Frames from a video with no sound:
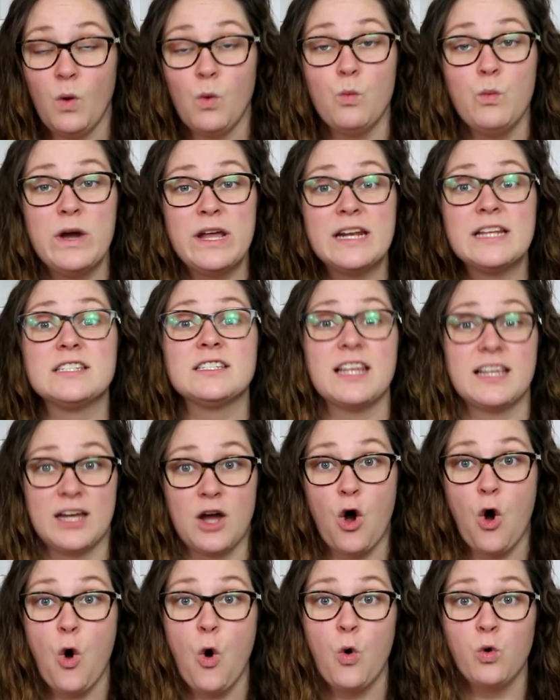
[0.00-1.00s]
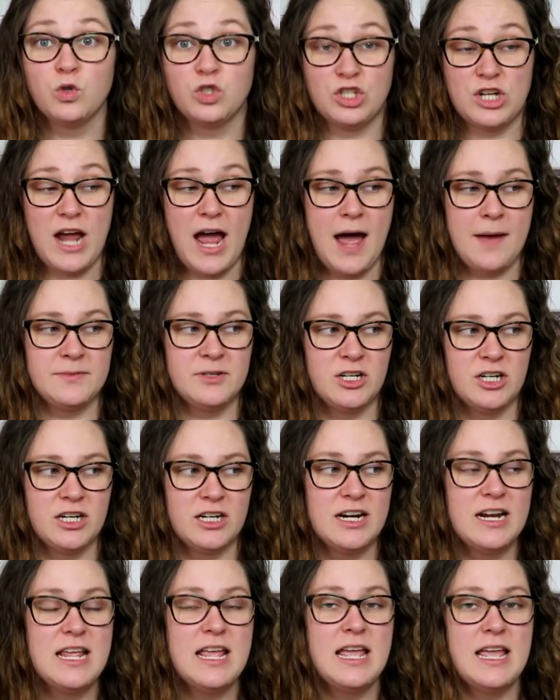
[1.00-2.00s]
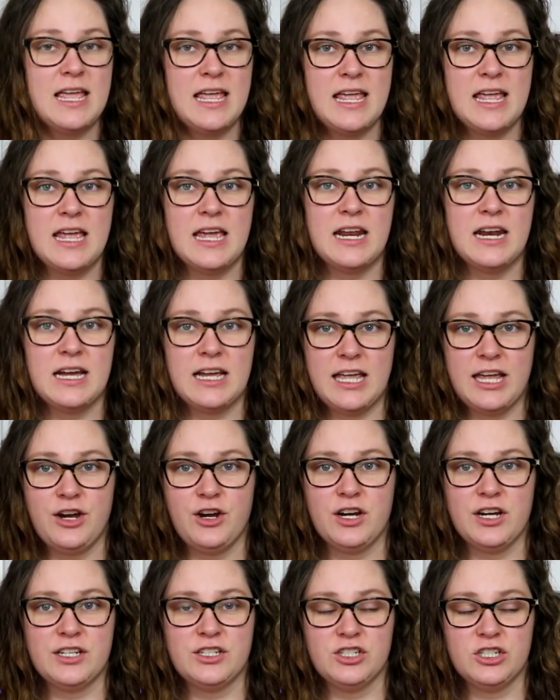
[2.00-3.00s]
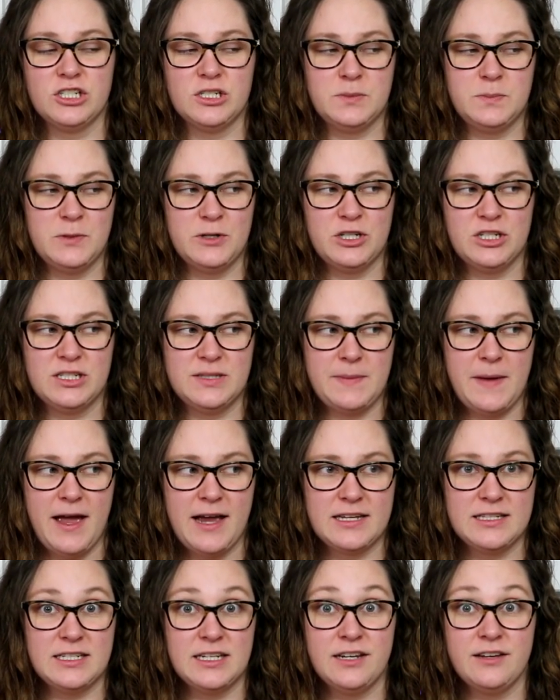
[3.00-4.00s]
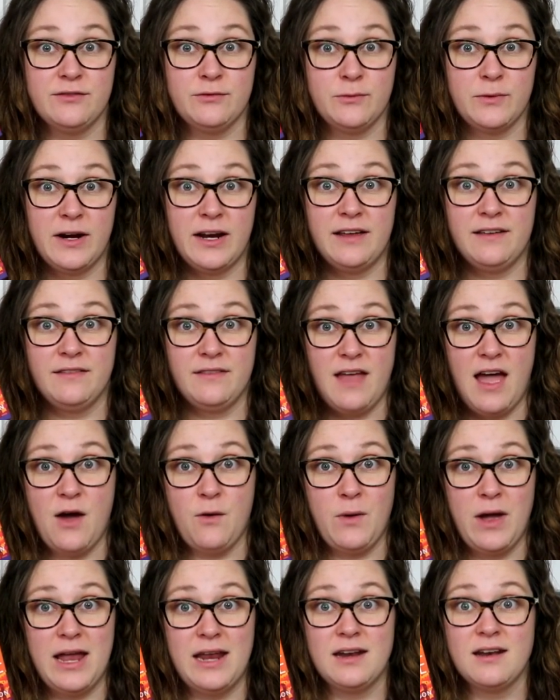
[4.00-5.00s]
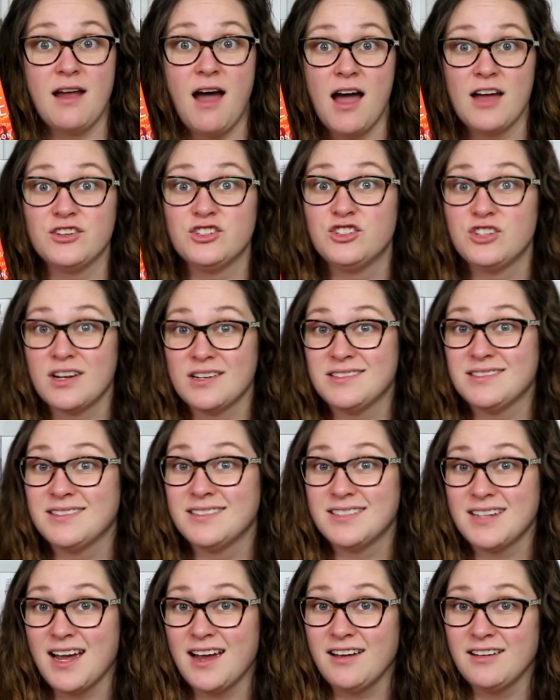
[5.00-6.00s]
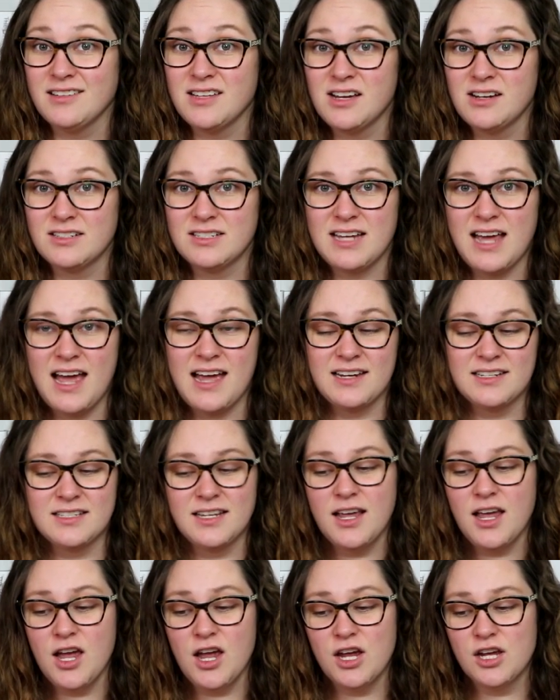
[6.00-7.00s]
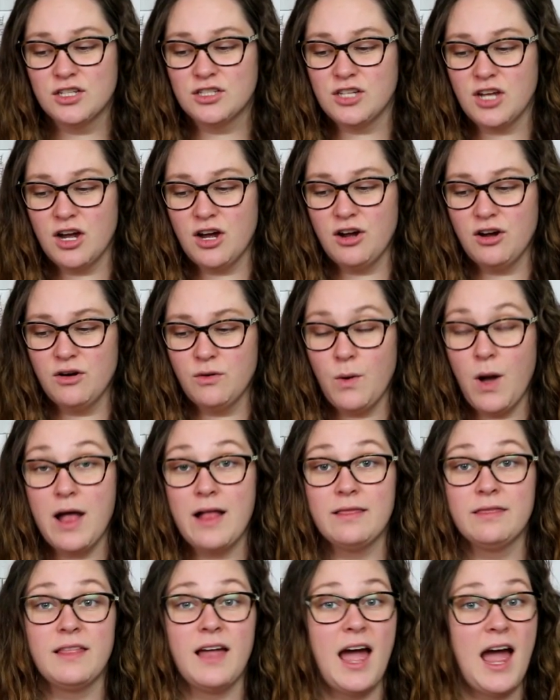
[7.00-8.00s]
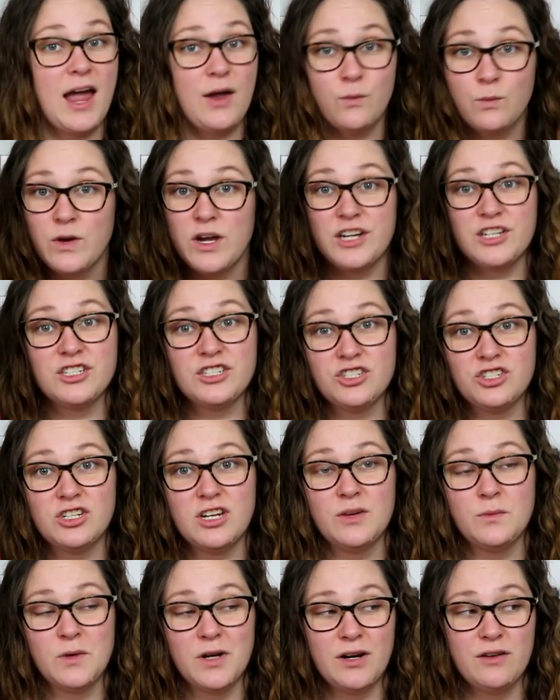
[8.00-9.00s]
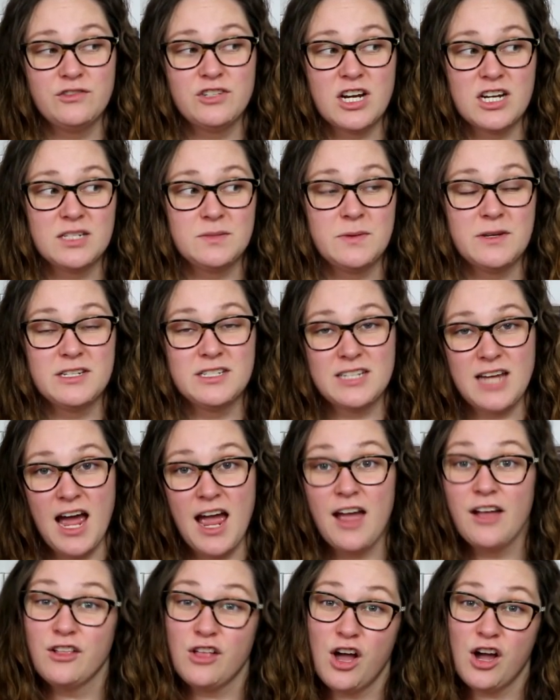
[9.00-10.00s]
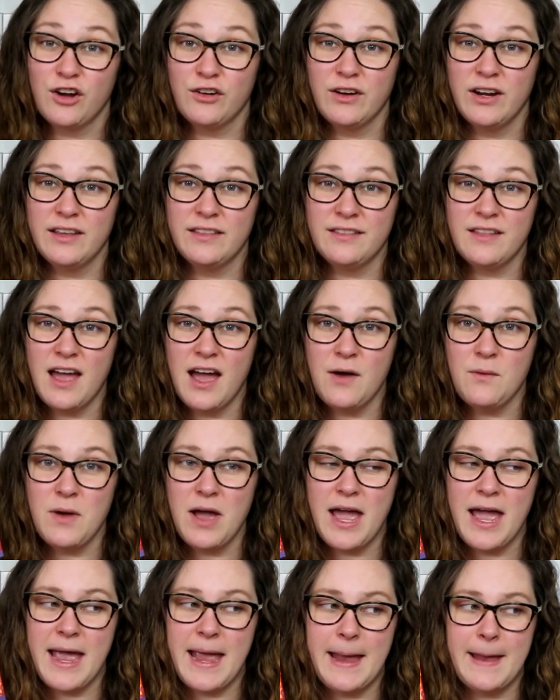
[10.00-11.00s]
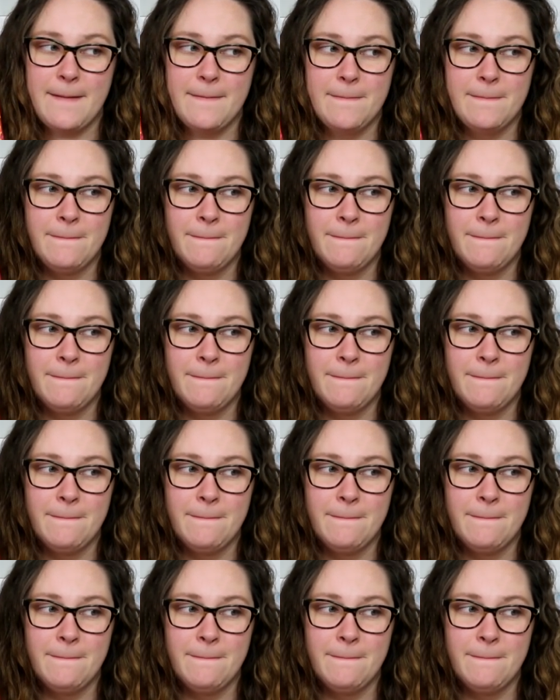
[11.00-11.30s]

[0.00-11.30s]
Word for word: when it's like a whole chapter in a character's perspective written that way, not just the dialogue tags. So I wish it would have just been dialogue written that way,